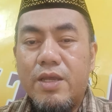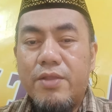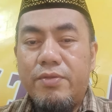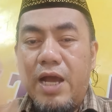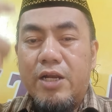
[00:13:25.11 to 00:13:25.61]

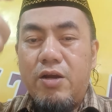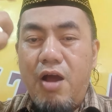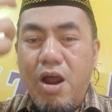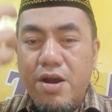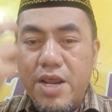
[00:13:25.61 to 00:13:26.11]
the
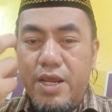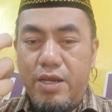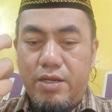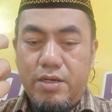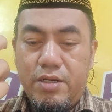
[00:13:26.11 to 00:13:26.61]

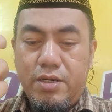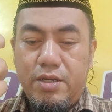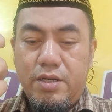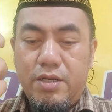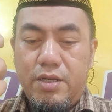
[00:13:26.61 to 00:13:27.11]
glory
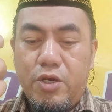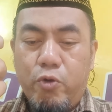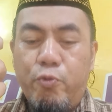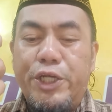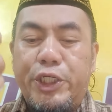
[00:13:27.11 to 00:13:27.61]

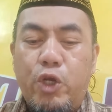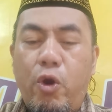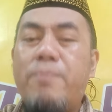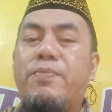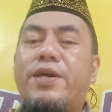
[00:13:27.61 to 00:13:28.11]
which
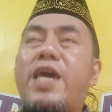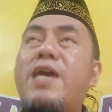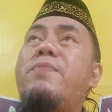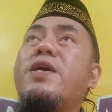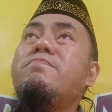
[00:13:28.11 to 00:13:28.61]
you have
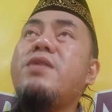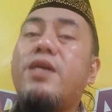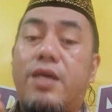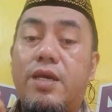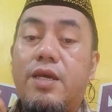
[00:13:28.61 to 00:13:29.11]
given
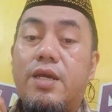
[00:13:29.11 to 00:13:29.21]
me,